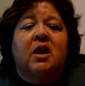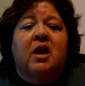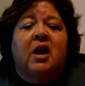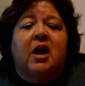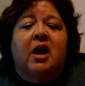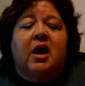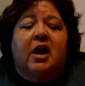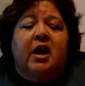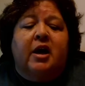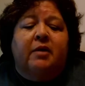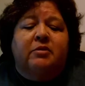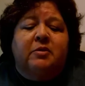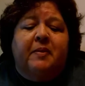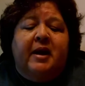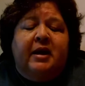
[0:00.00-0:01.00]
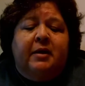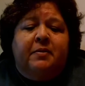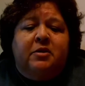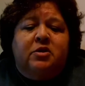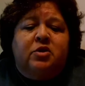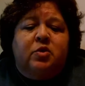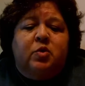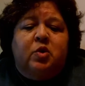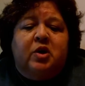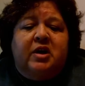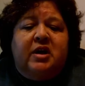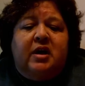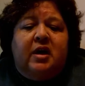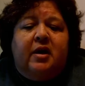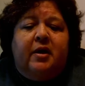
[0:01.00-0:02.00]
To back up the story,
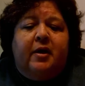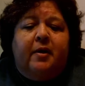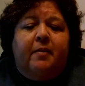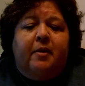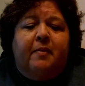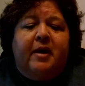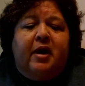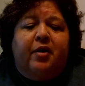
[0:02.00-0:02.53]
about